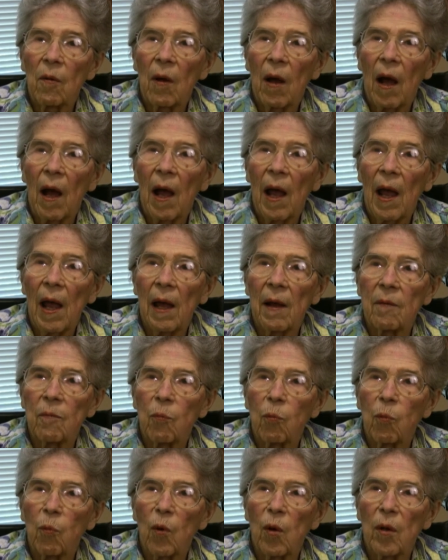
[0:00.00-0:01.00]
I
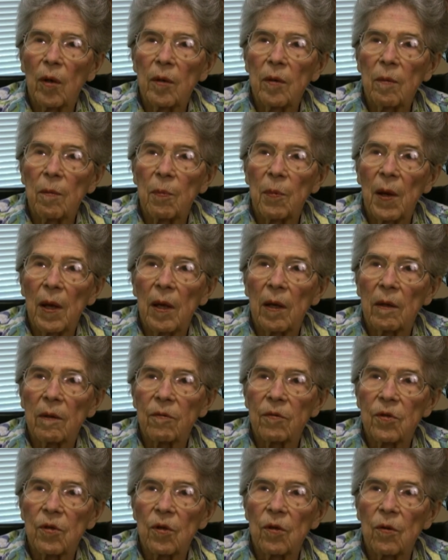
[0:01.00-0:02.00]
had one pair
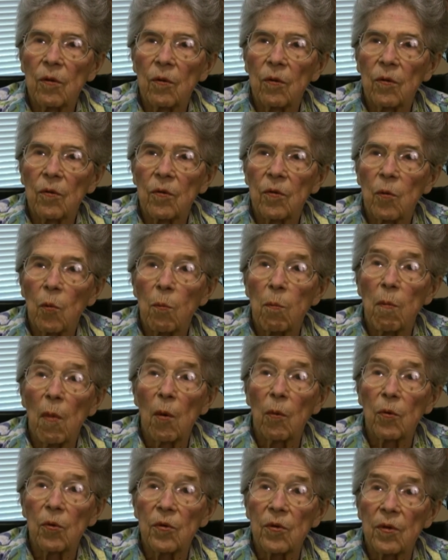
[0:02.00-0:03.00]
of shoes
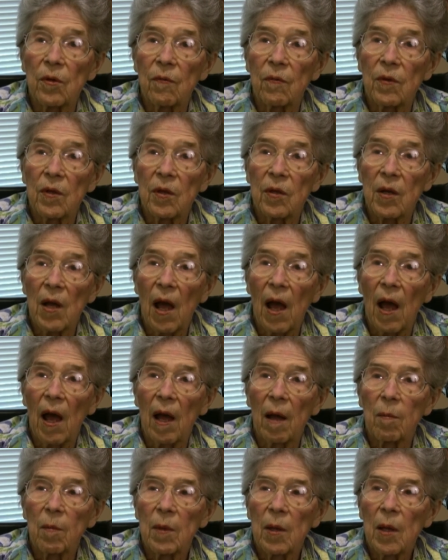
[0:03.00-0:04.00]
most of the
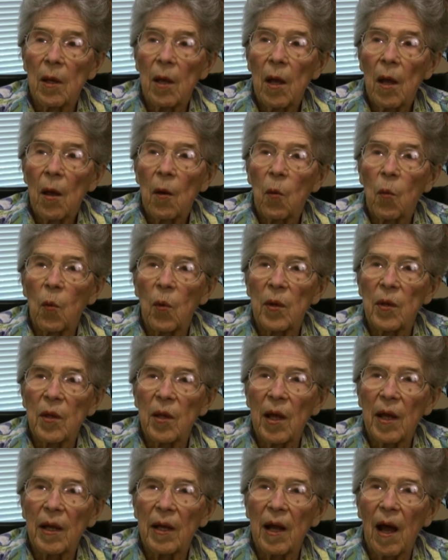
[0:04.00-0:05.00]
time. When
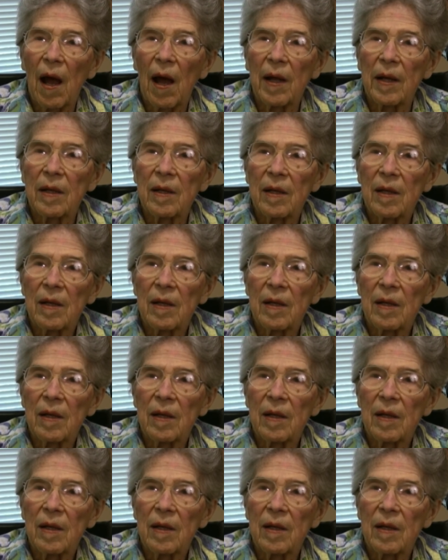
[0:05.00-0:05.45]
they got